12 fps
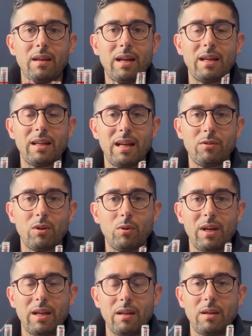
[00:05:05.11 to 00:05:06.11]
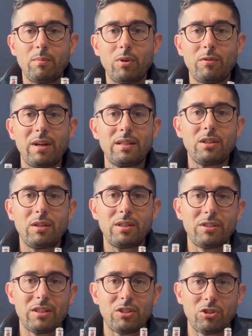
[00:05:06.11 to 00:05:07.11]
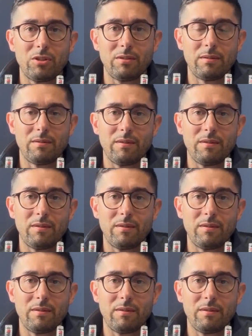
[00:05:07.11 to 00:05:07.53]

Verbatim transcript: and in every way prevents condensation.